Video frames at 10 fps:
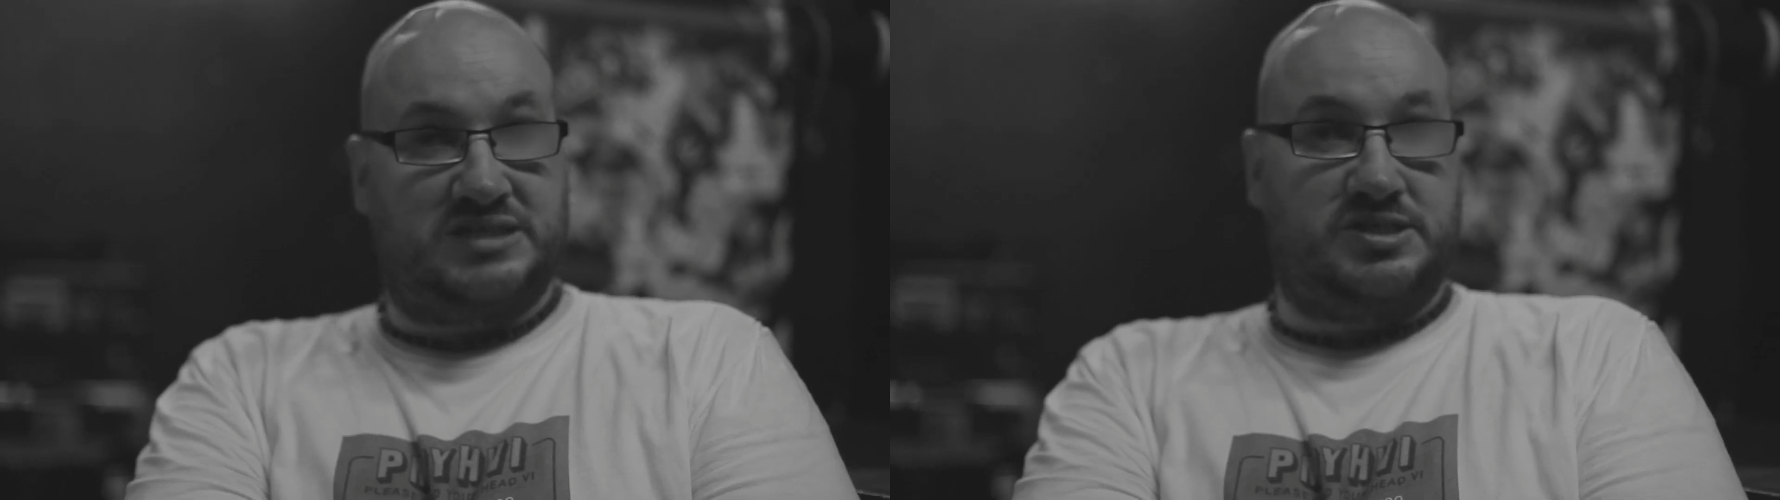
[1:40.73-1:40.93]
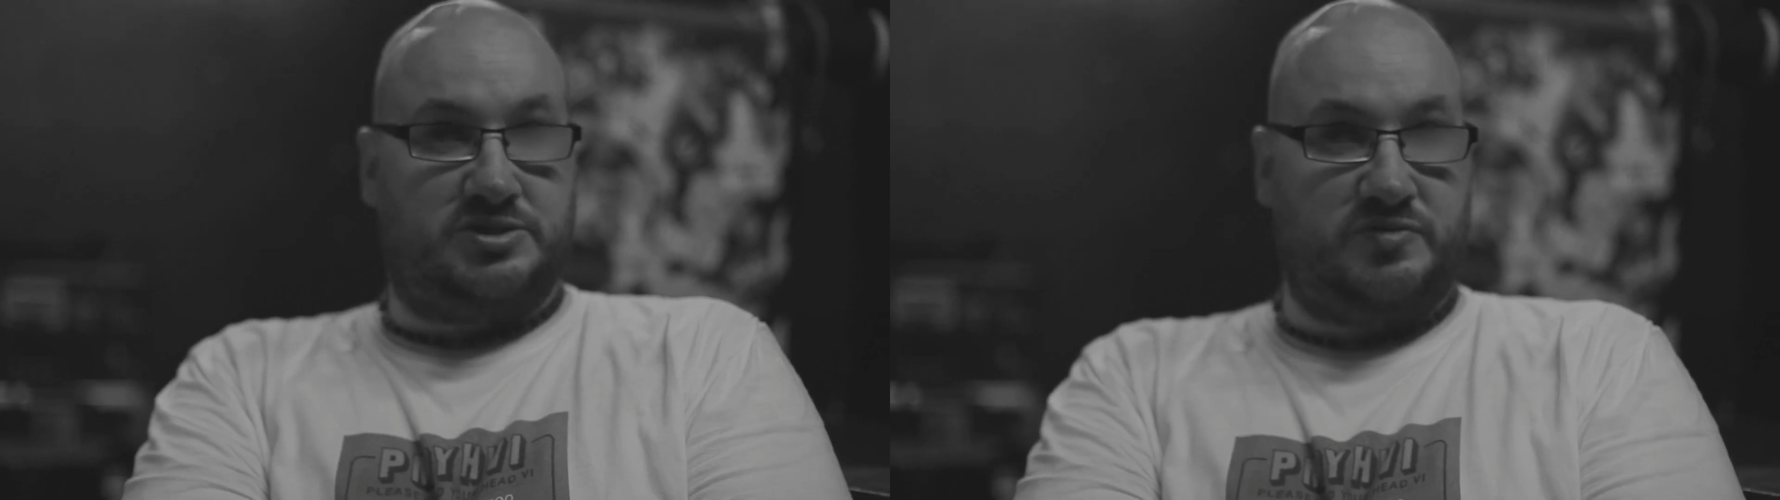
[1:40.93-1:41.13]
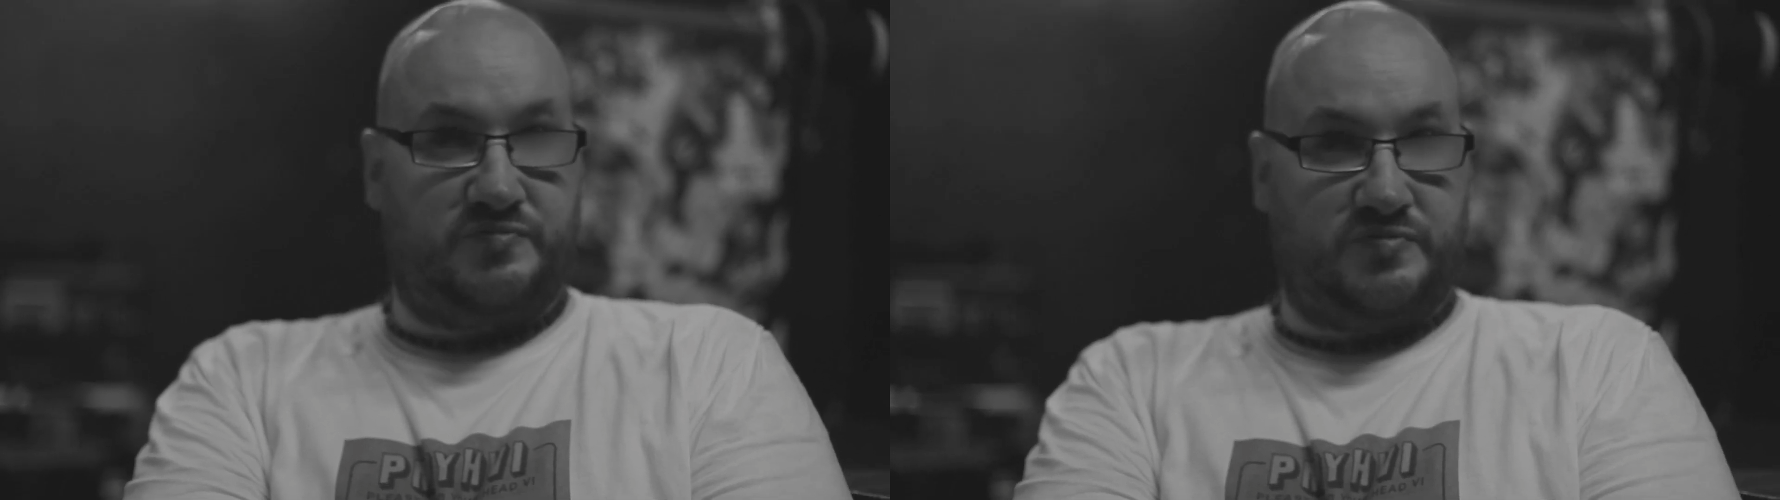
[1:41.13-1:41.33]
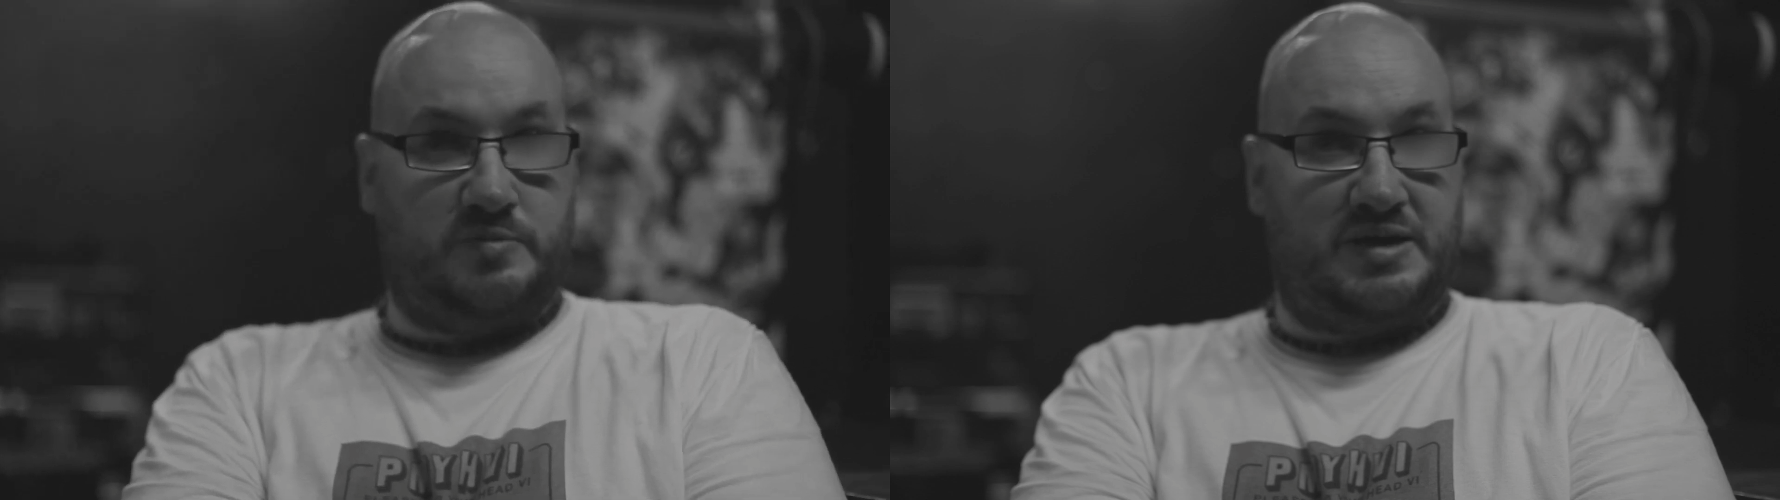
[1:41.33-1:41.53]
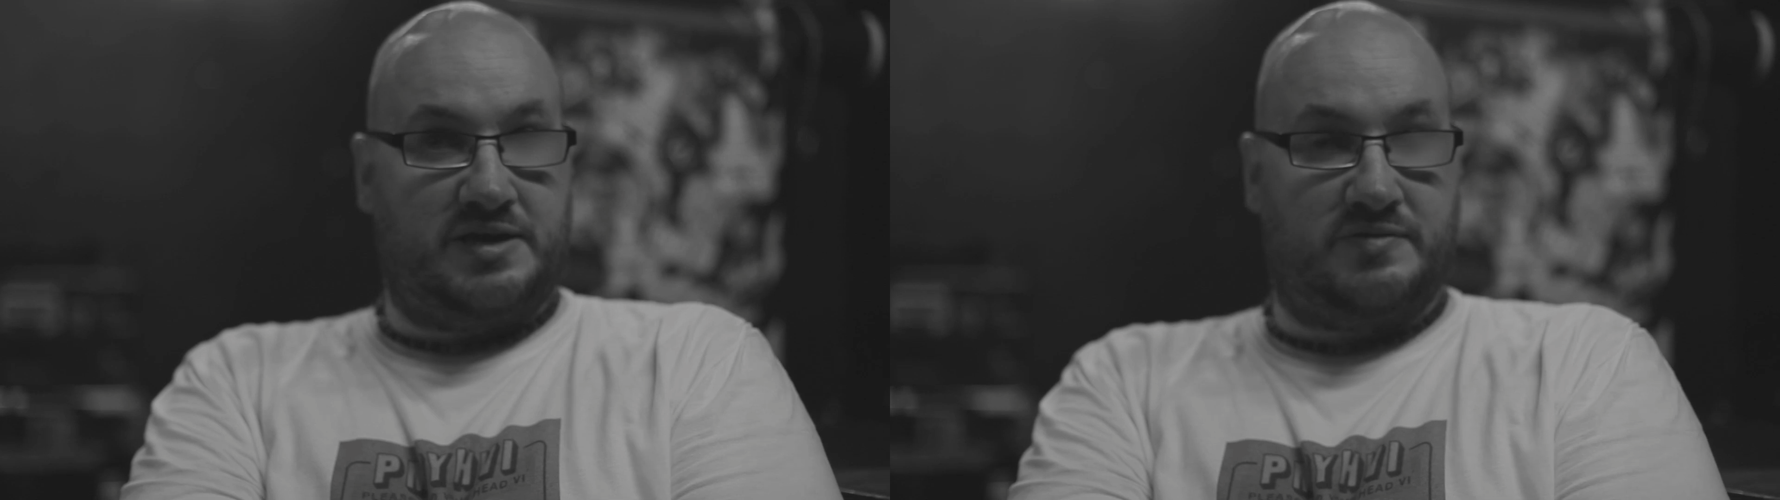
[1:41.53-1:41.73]
as they do to
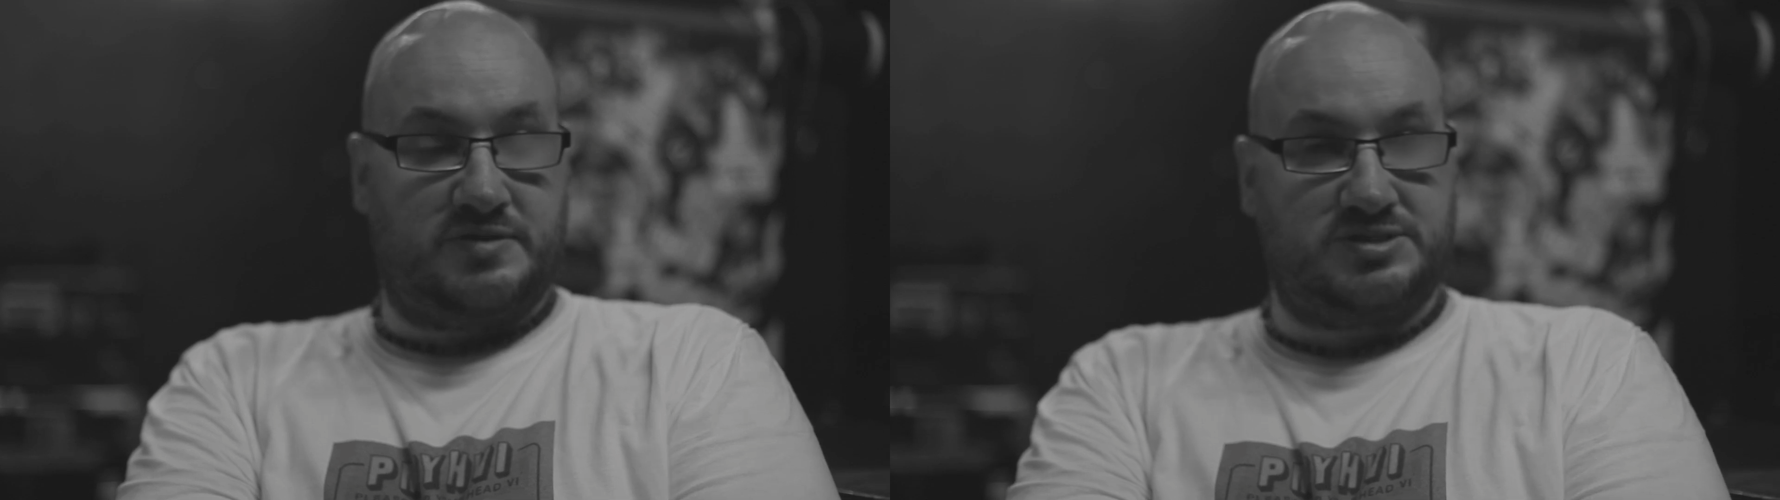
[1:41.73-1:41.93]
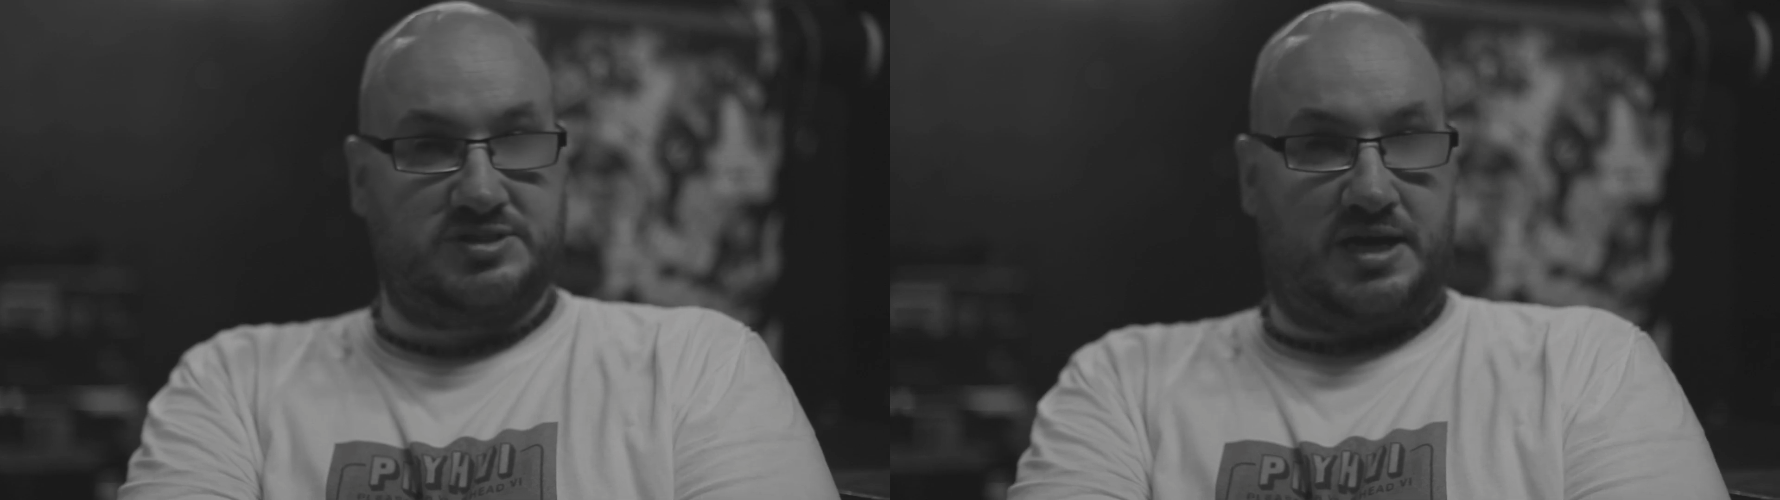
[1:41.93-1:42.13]
many others.